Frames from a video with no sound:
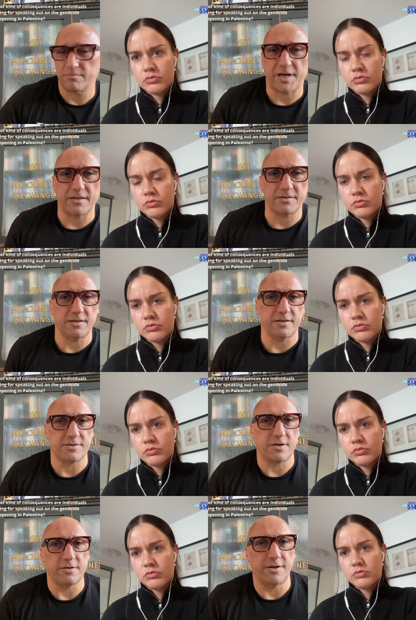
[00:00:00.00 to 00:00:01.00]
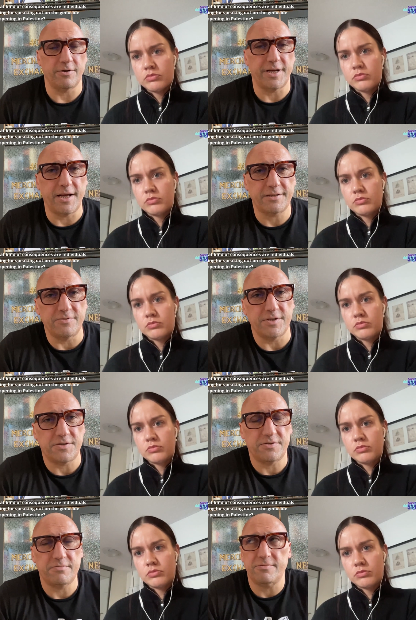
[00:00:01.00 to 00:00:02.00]
Speaker 1: Palestinian solidarity
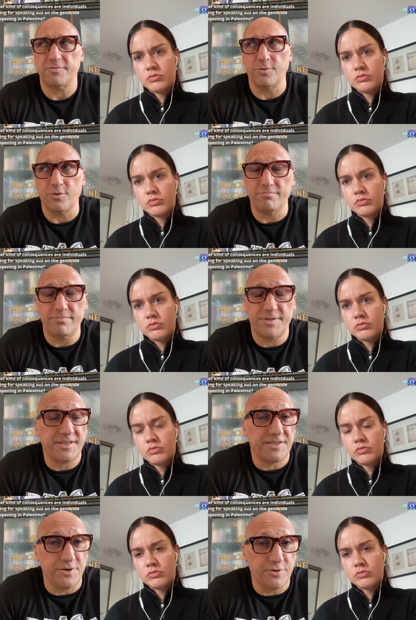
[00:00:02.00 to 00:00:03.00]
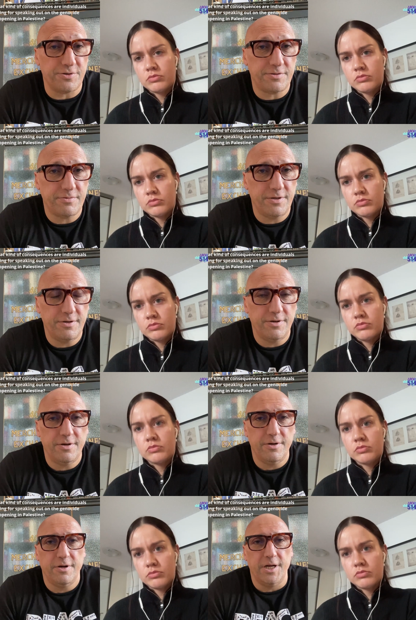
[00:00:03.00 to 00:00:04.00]
activists for six years.
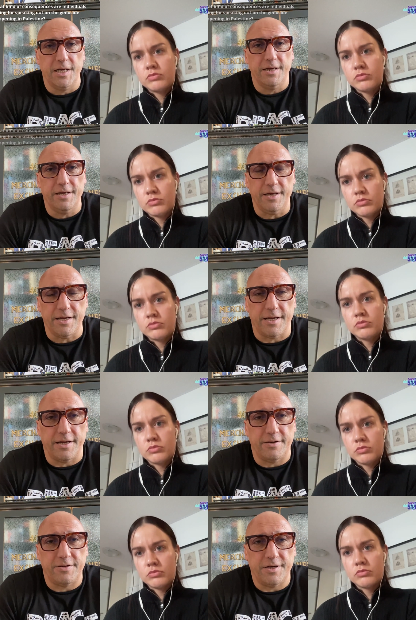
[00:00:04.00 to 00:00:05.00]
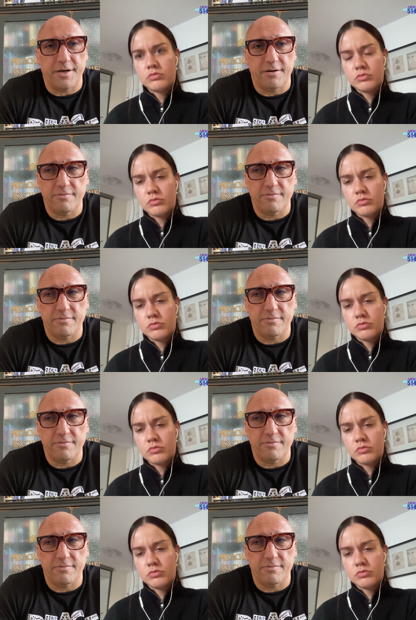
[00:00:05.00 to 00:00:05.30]
And uh,